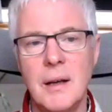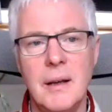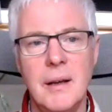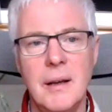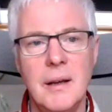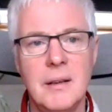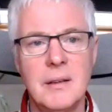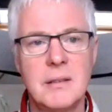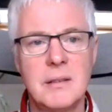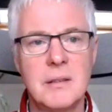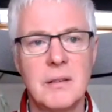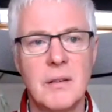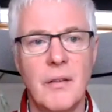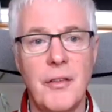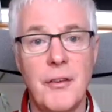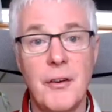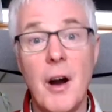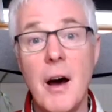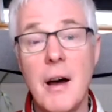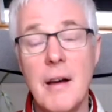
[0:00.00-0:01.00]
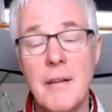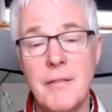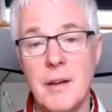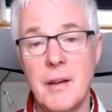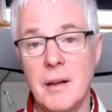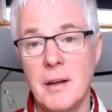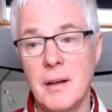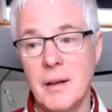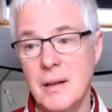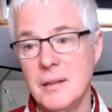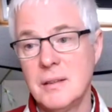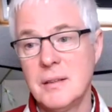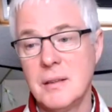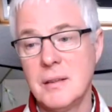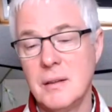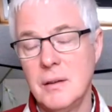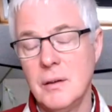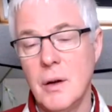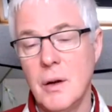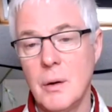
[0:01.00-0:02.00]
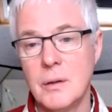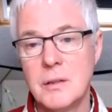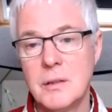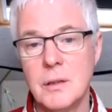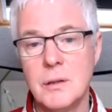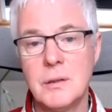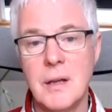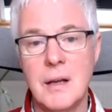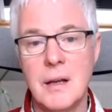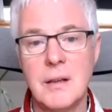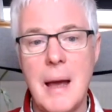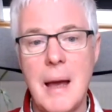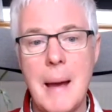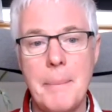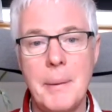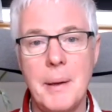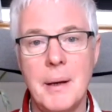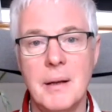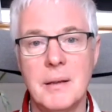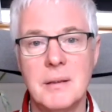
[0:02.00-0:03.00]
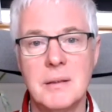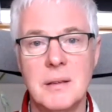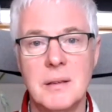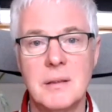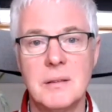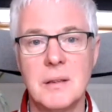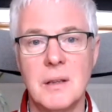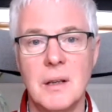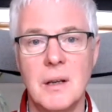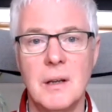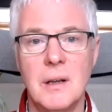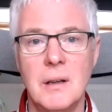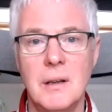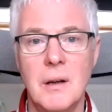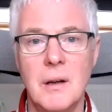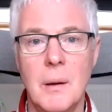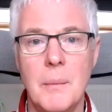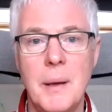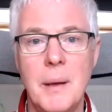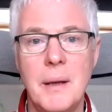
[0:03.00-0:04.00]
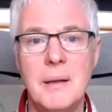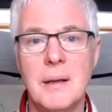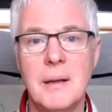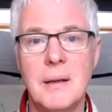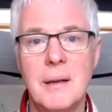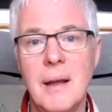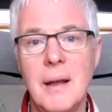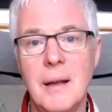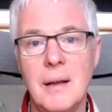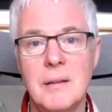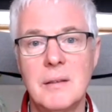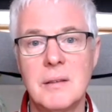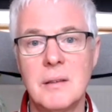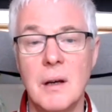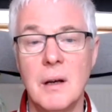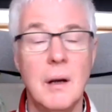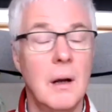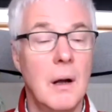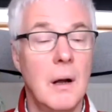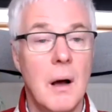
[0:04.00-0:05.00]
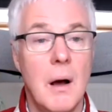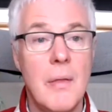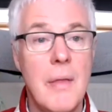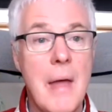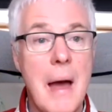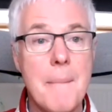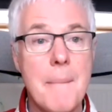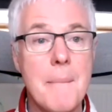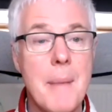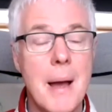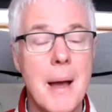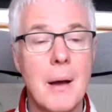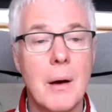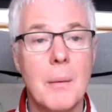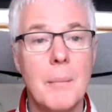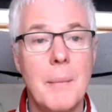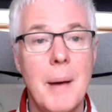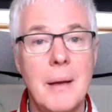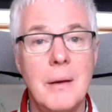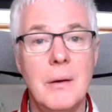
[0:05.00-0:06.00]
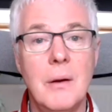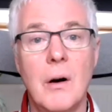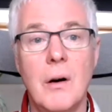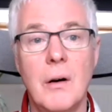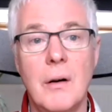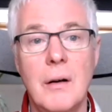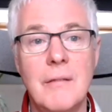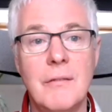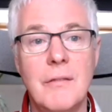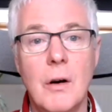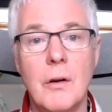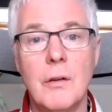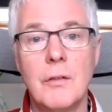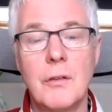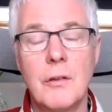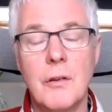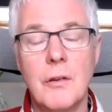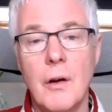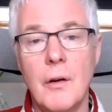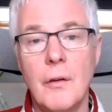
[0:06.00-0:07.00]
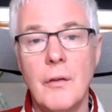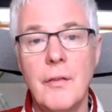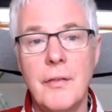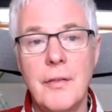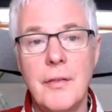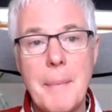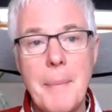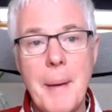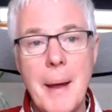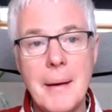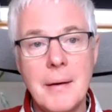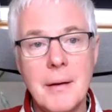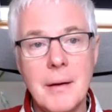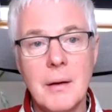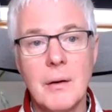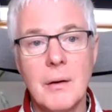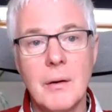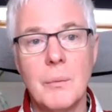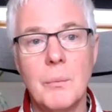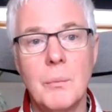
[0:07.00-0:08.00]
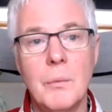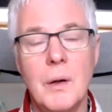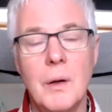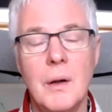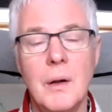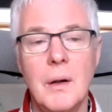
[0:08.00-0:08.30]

is thriving is you know as you yep. said happiness is you know yep. meeting needs and that may or may not involve growth depending on